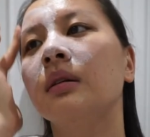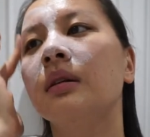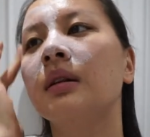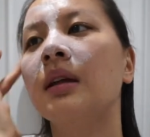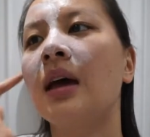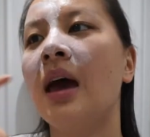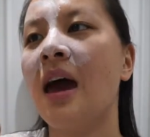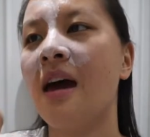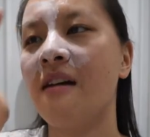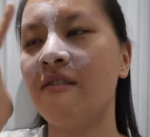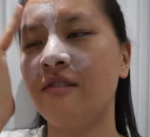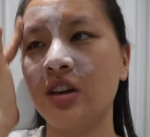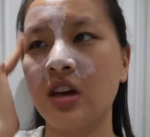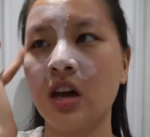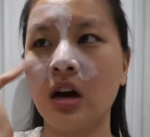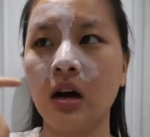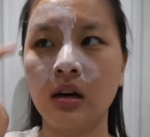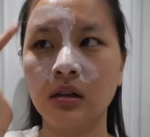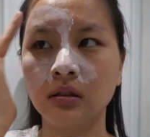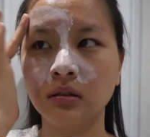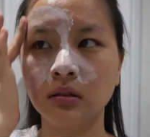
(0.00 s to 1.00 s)

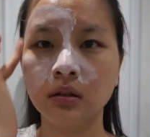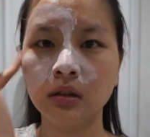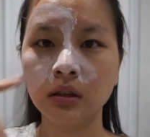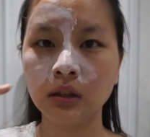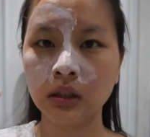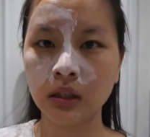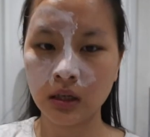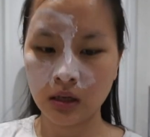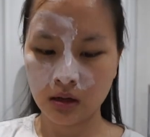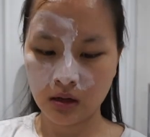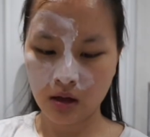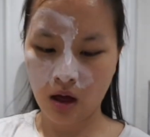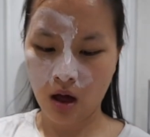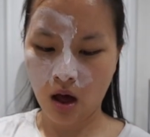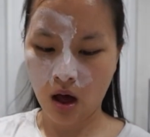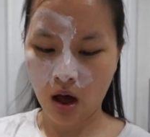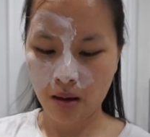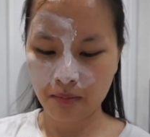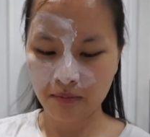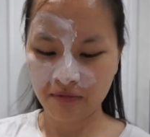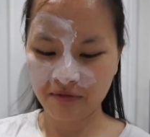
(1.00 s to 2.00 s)
heavier
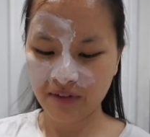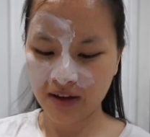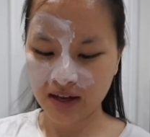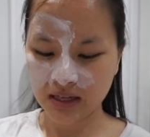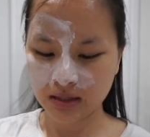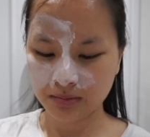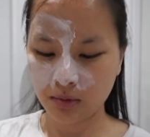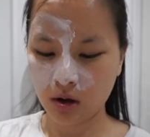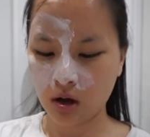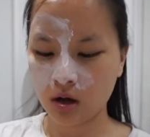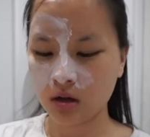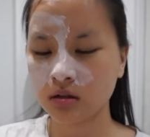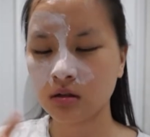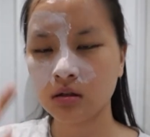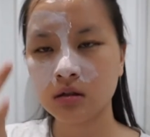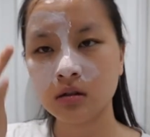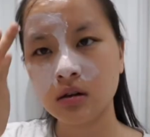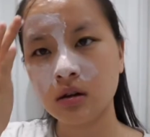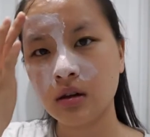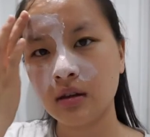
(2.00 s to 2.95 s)
face mask,